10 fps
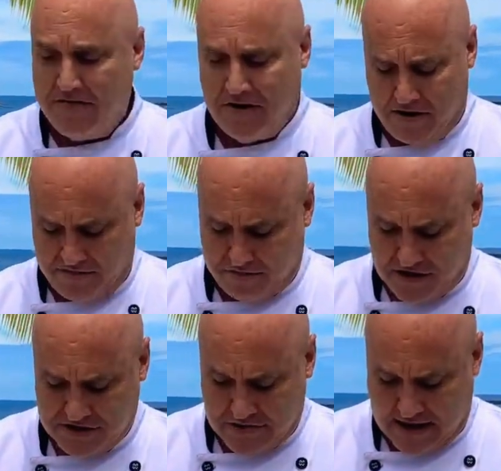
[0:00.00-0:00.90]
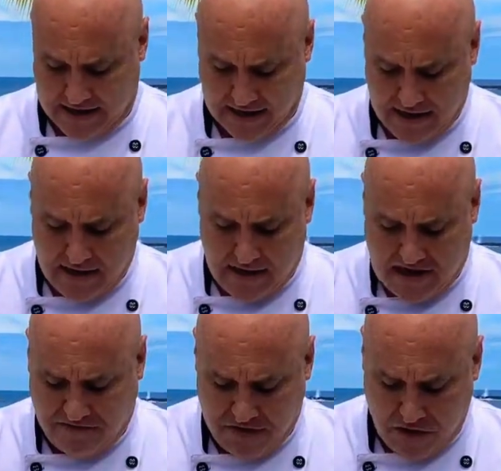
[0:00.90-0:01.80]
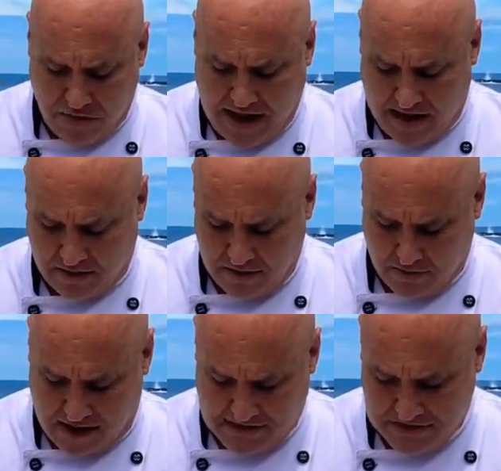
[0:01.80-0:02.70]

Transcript: very frustrating if you don't handle it right.